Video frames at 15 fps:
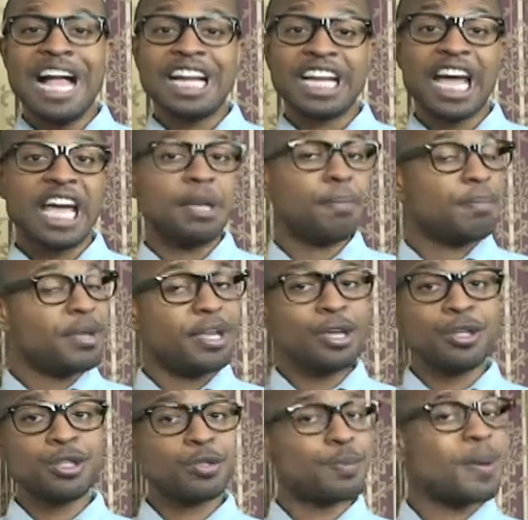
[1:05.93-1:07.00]
Got
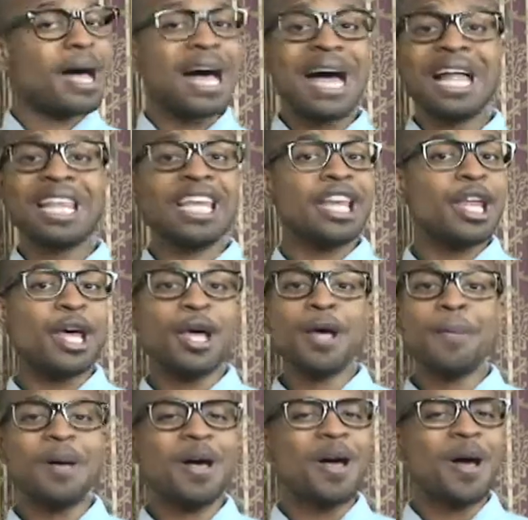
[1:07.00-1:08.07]
bills piling
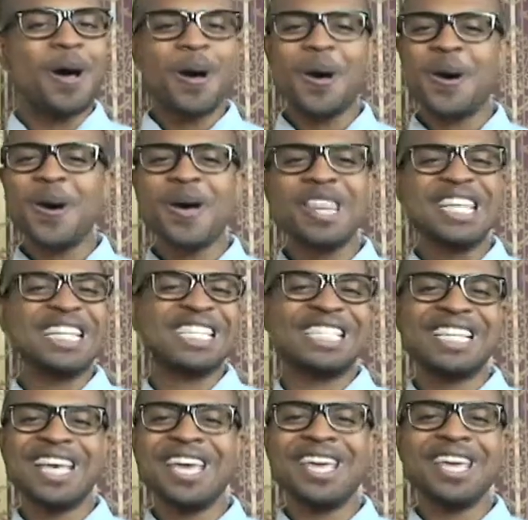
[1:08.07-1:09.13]
up on the
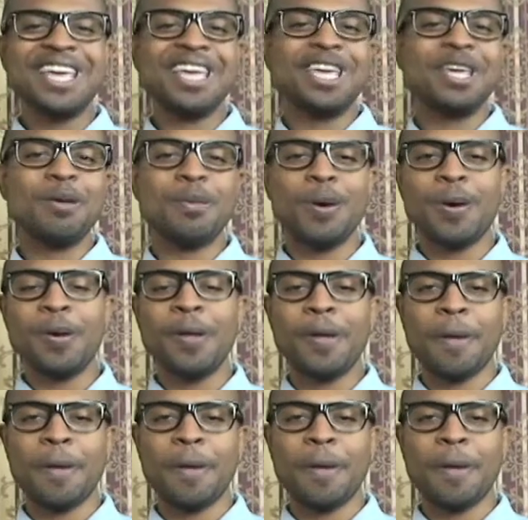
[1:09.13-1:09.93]
table,